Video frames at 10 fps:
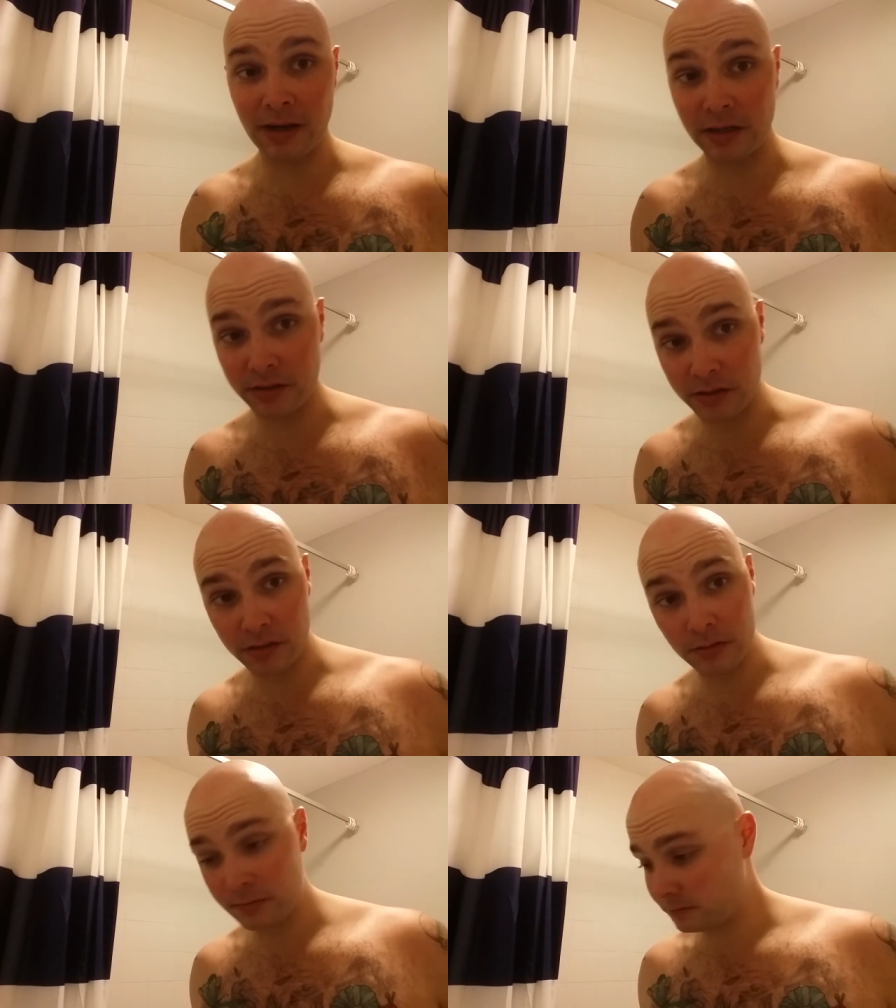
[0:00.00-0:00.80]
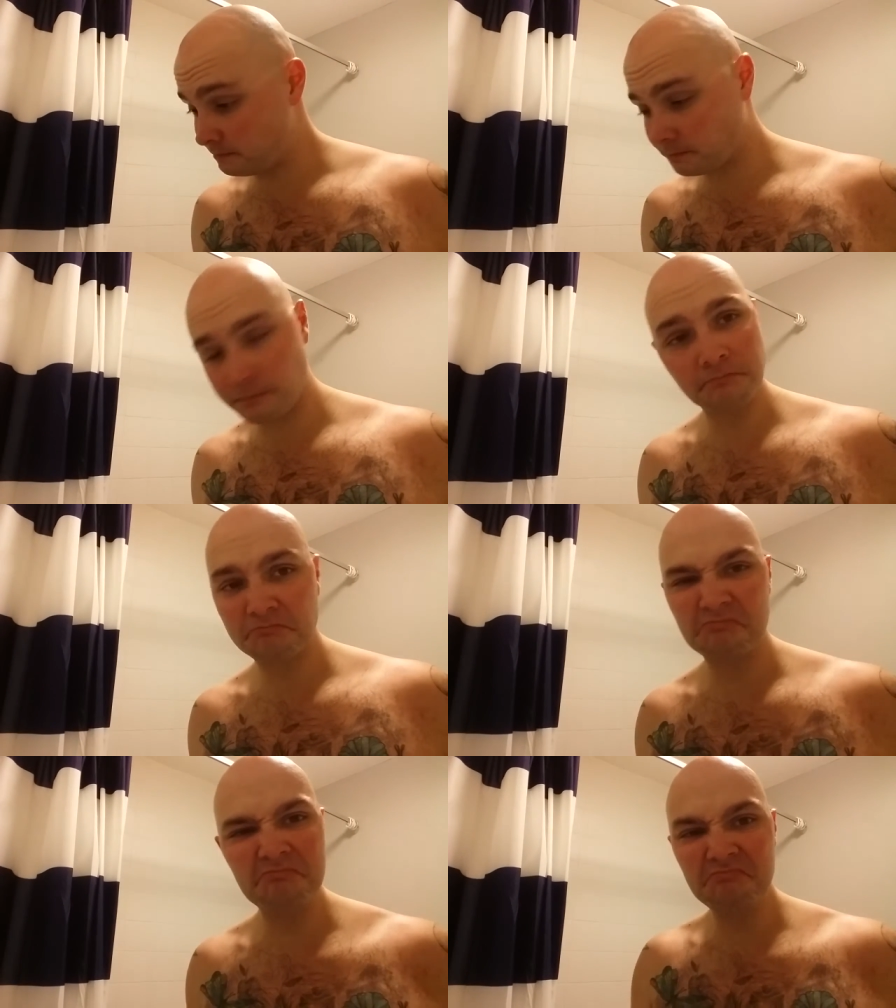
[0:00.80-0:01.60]
maker to do,
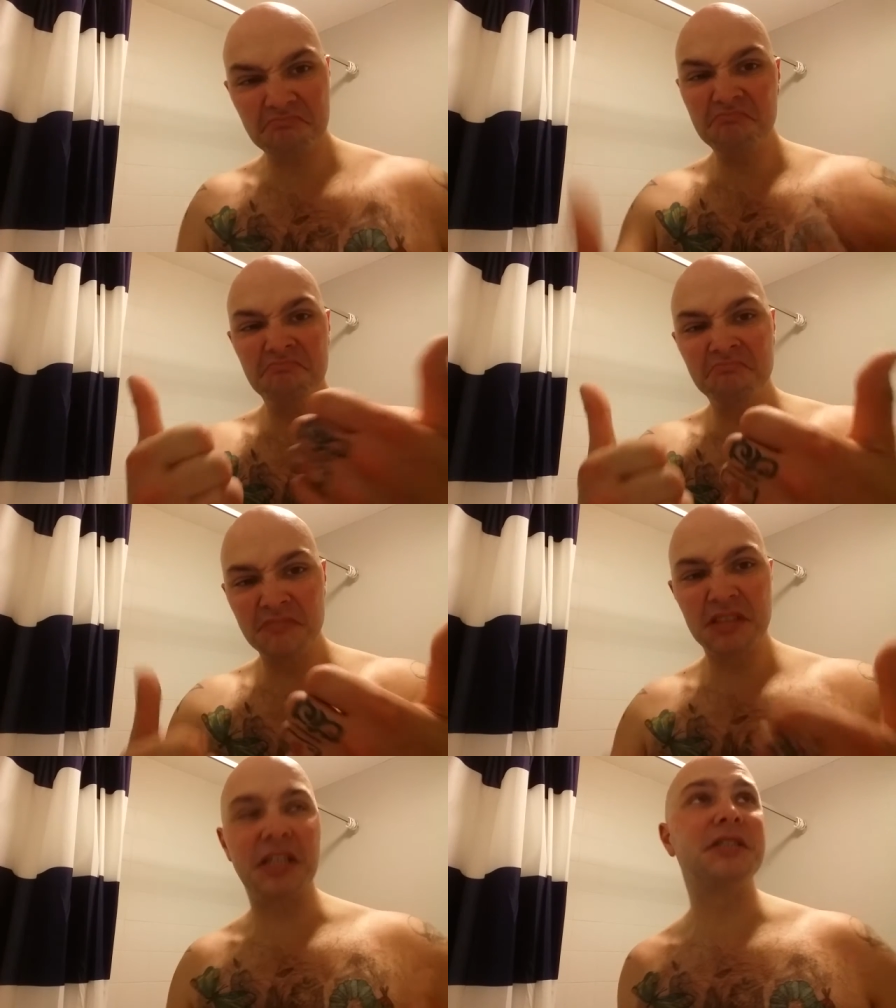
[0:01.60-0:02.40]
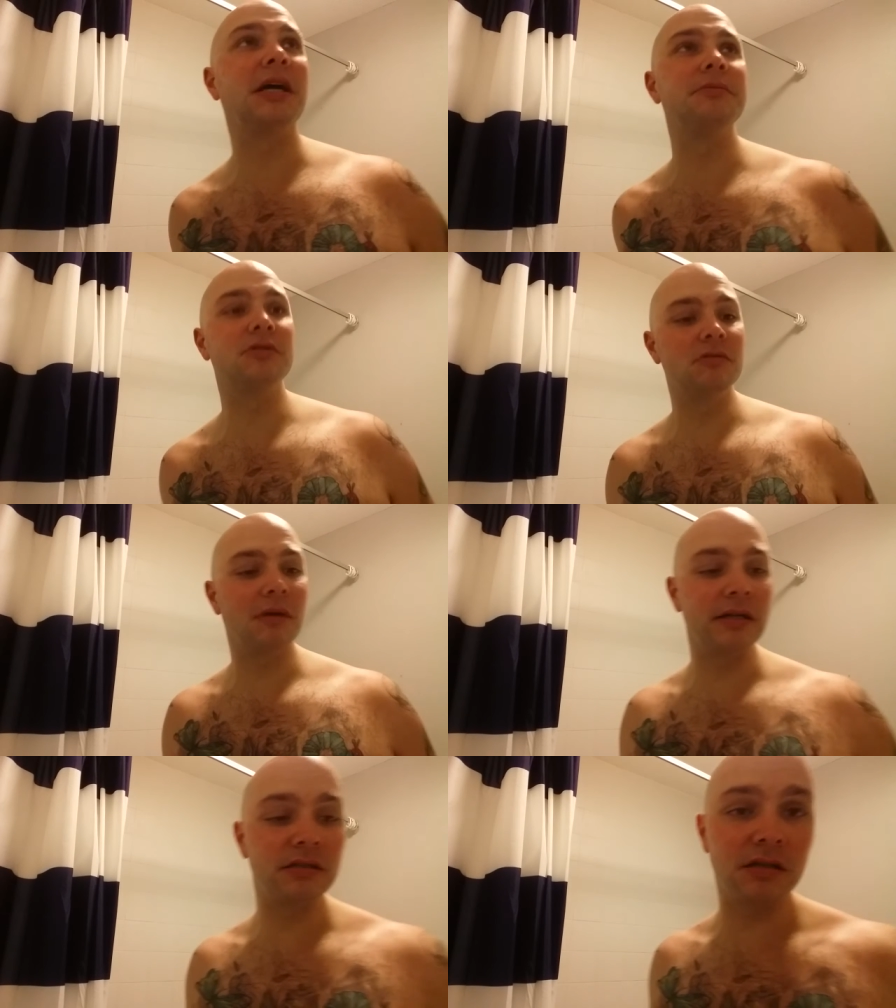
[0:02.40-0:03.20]
it's exceptional,
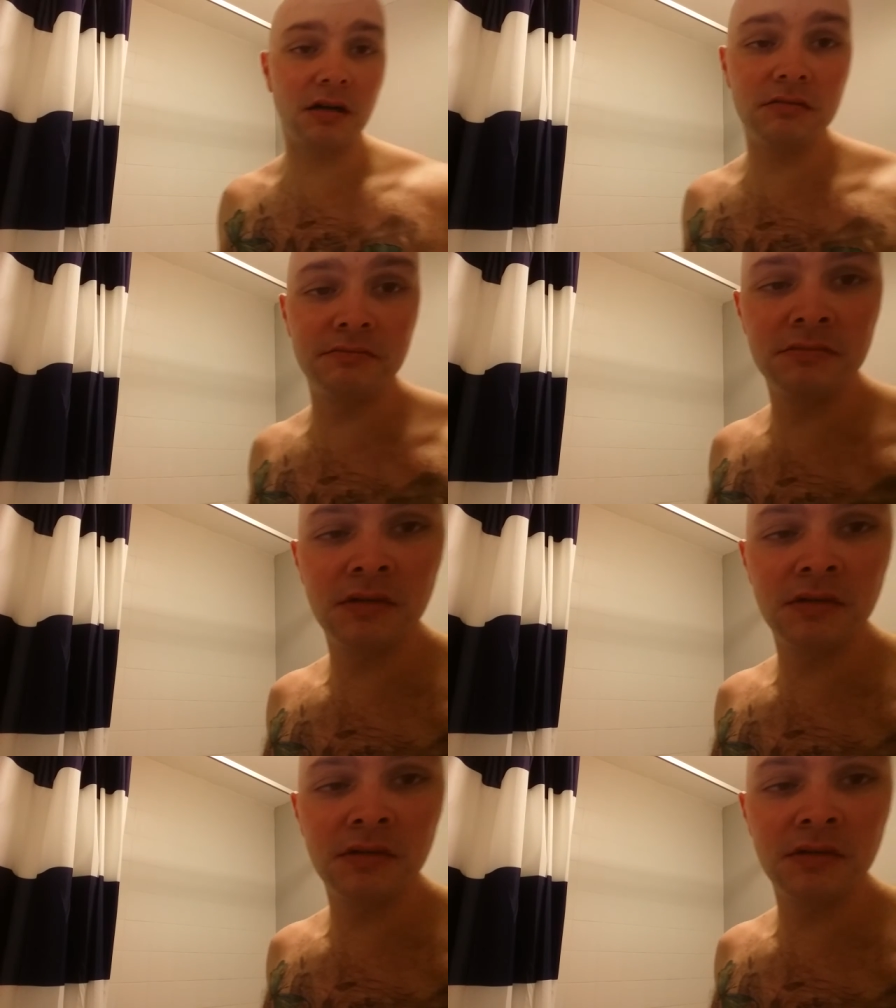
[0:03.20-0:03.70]
mate. So